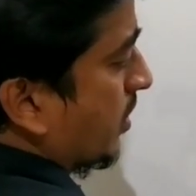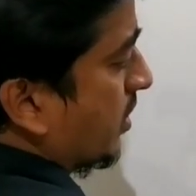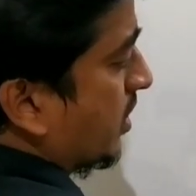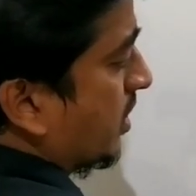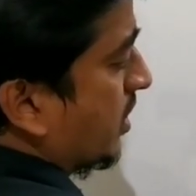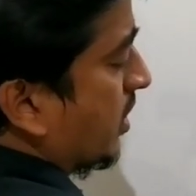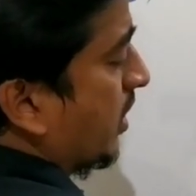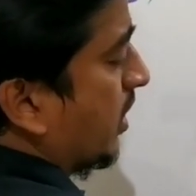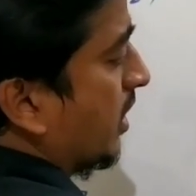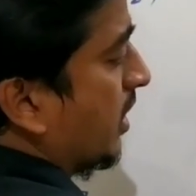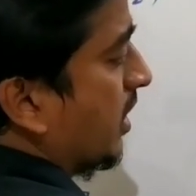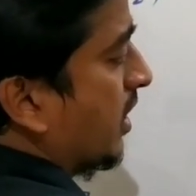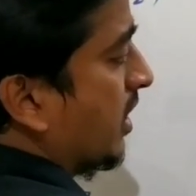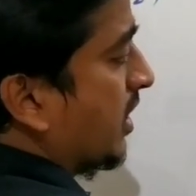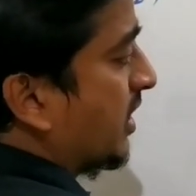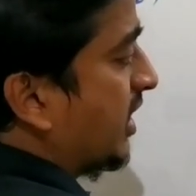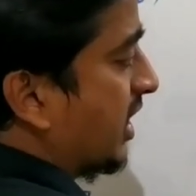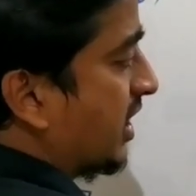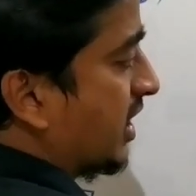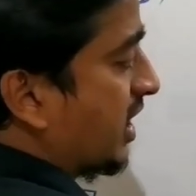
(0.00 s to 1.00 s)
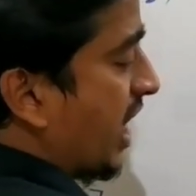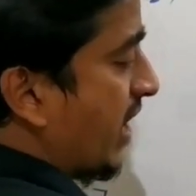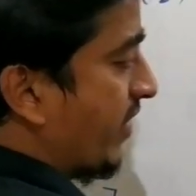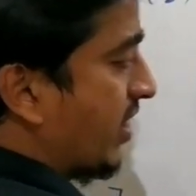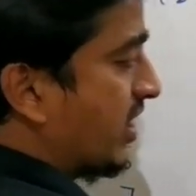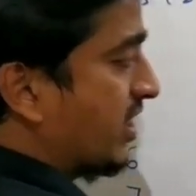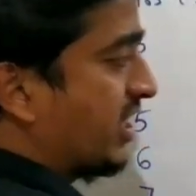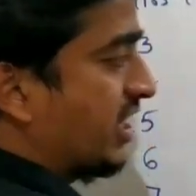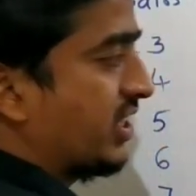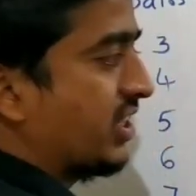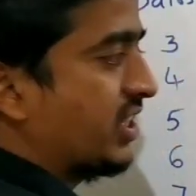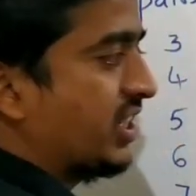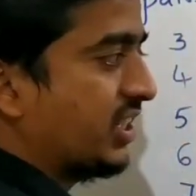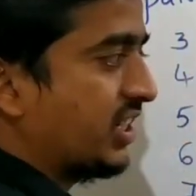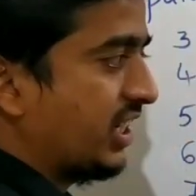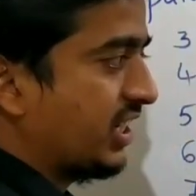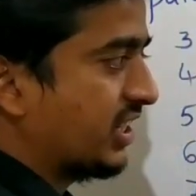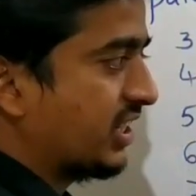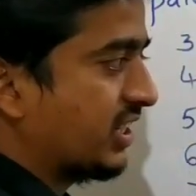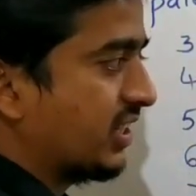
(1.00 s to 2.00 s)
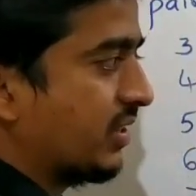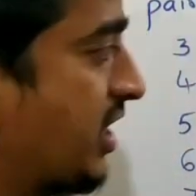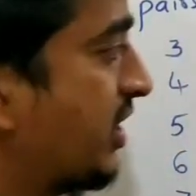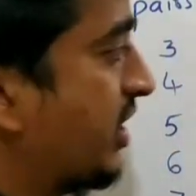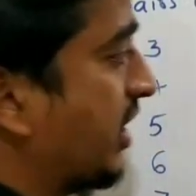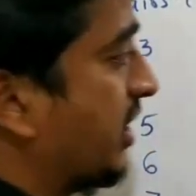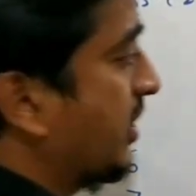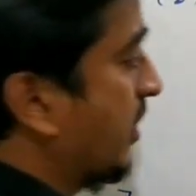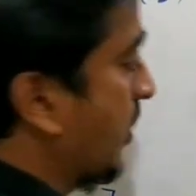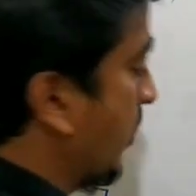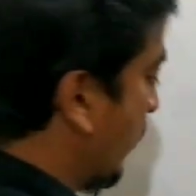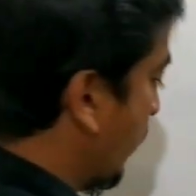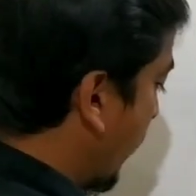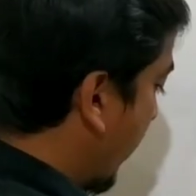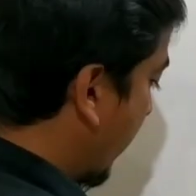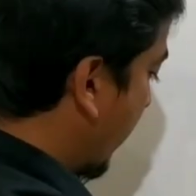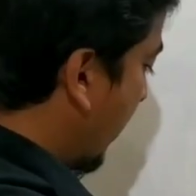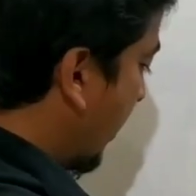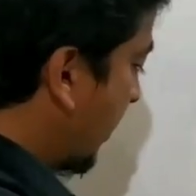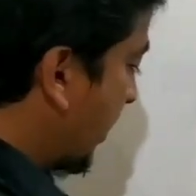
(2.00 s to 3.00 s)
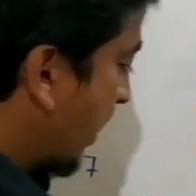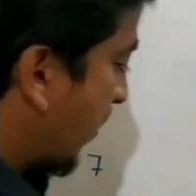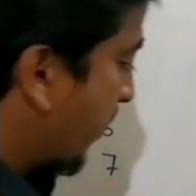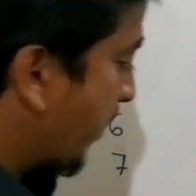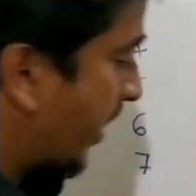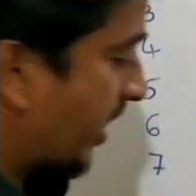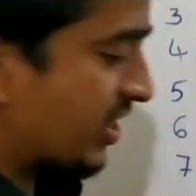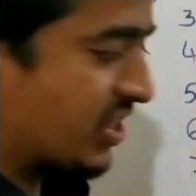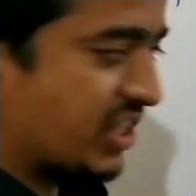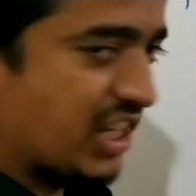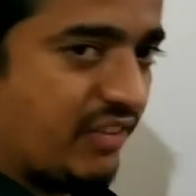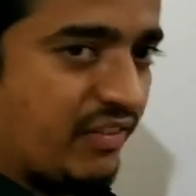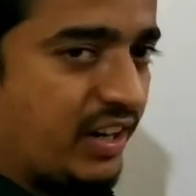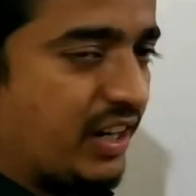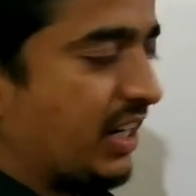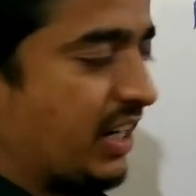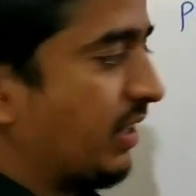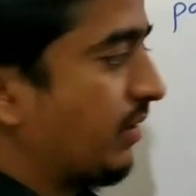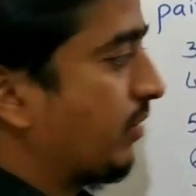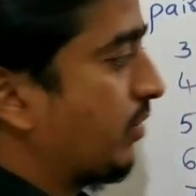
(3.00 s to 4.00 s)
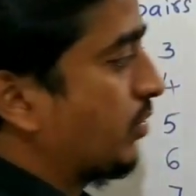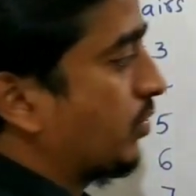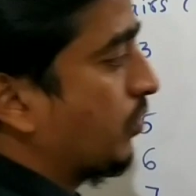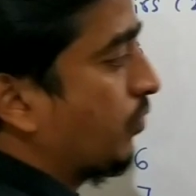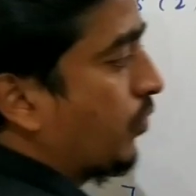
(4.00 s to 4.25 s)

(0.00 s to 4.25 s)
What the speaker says: 611 66 but its number is 70.